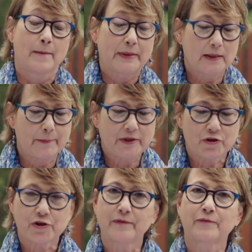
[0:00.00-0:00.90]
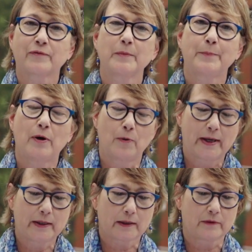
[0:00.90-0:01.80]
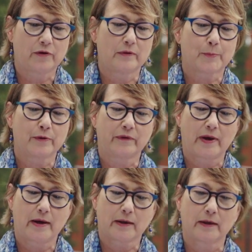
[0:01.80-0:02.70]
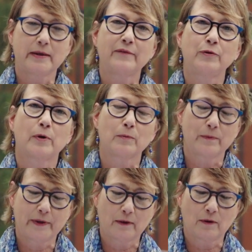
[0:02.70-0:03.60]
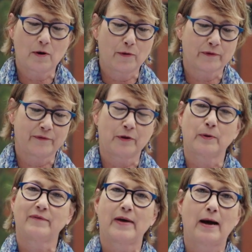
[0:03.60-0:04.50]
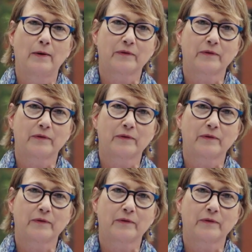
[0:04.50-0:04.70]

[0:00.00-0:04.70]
But let me shift from the poetic to the prosaic and give you a real overview of how